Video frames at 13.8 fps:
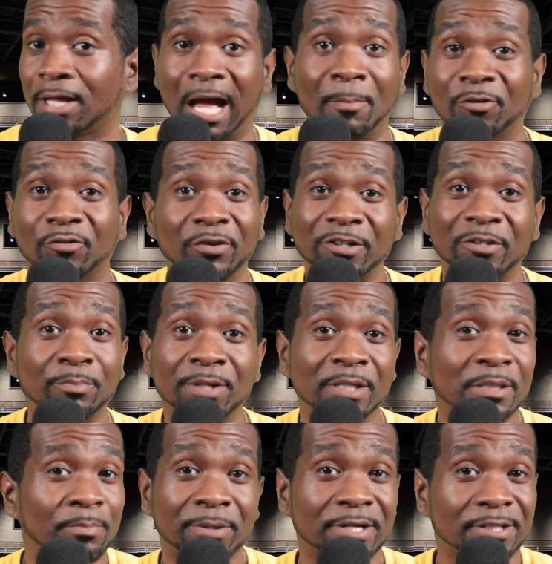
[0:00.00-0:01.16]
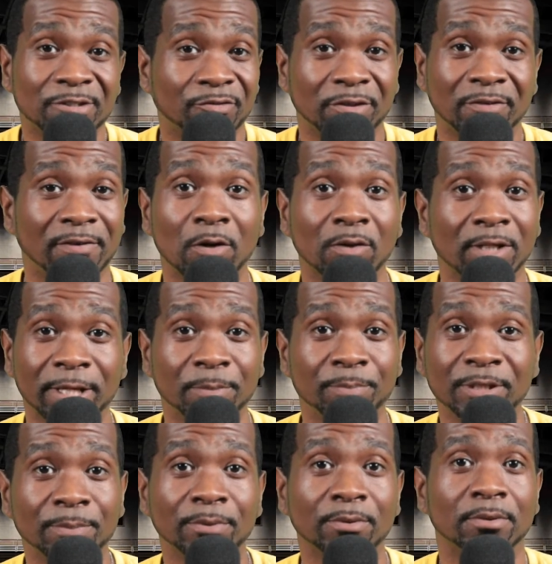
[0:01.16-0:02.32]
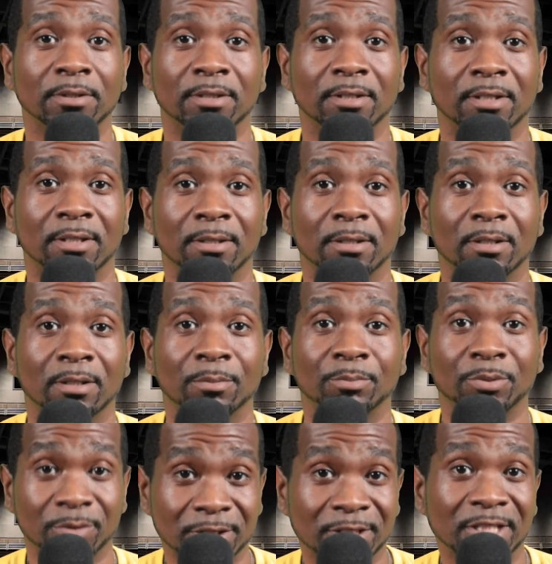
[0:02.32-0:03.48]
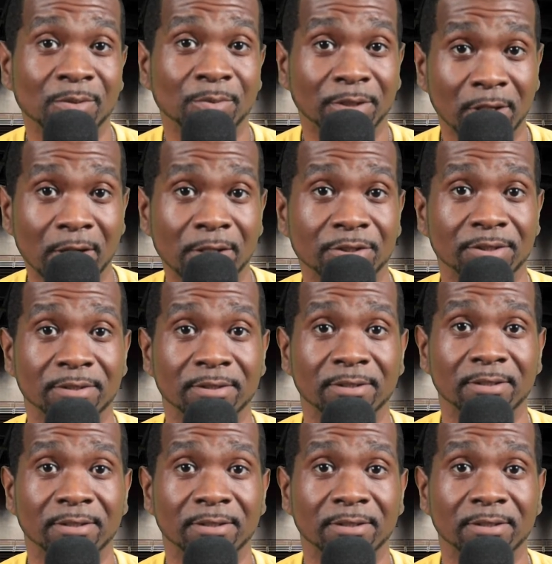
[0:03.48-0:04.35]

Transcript: I'm afraid of being embarrassed in front of a whole lot of people. Proceed with caution.